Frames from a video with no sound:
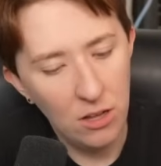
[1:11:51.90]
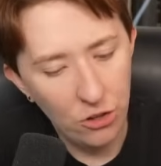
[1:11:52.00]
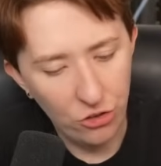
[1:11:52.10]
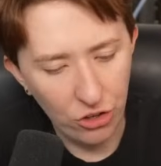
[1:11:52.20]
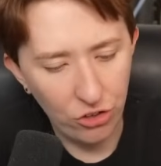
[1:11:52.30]

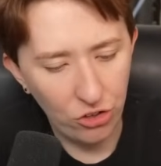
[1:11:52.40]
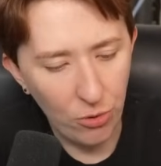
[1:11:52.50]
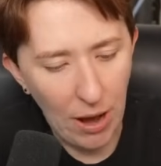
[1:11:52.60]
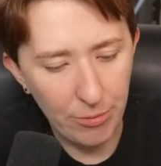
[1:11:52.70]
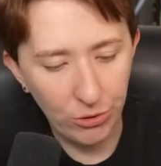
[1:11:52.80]
Shen
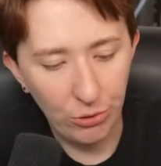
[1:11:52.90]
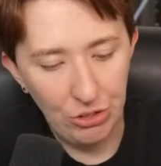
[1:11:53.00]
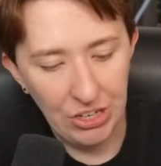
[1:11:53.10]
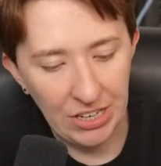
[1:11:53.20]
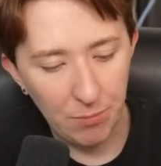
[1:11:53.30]
Qingqiu absolutely
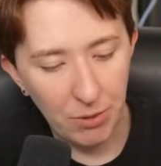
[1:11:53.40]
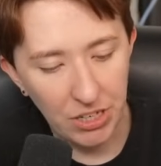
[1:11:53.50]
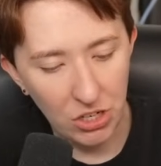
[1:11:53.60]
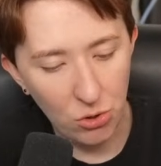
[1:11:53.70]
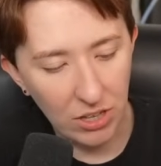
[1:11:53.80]
didn't, but
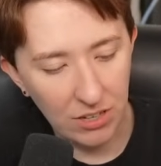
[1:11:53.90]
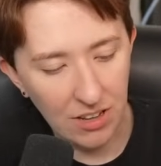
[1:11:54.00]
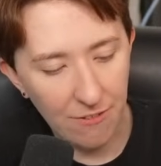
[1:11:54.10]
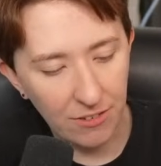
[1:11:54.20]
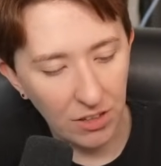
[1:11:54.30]
he knew that it
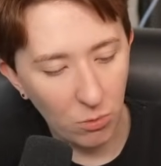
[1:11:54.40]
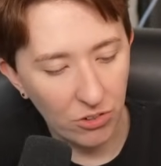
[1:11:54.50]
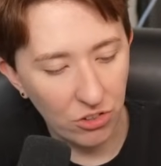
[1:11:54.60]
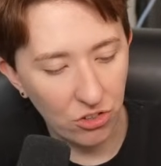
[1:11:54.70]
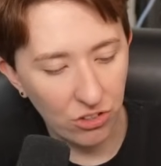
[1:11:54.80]
definitely
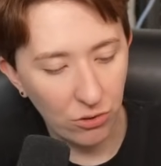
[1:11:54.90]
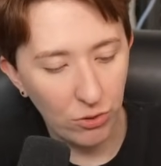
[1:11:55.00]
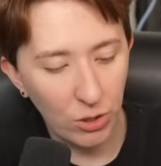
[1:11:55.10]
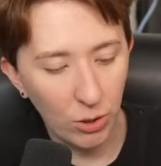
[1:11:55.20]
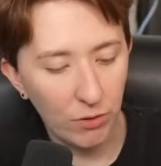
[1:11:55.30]
wasn't just a
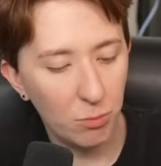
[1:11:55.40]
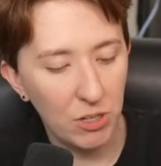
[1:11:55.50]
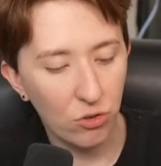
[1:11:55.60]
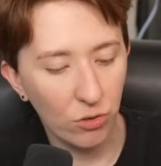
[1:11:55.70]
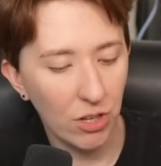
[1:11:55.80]
figure of
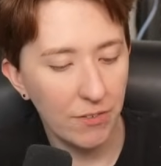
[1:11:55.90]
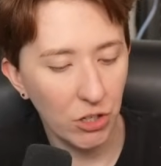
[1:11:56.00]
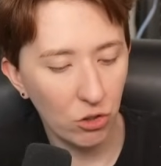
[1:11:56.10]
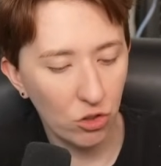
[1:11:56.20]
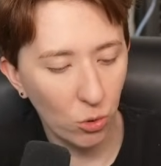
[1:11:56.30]
speech for loving
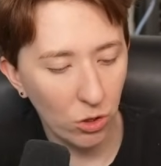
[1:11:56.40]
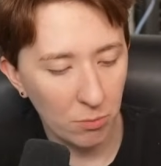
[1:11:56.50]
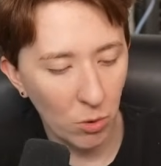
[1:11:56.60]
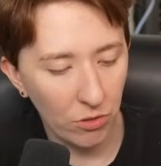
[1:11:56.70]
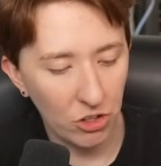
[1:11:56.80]
your sword
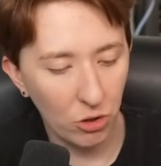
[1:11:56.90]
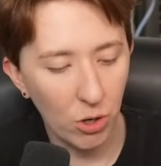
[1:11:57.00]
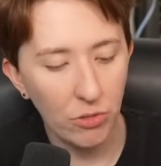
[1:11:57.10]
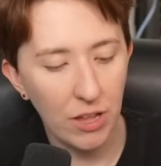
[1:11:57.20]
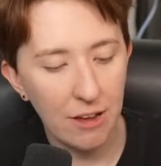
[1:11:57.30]
more than your
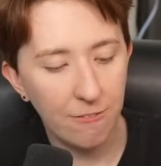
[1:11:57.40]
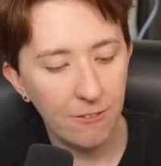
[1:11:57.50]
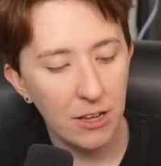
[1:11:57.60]
own life.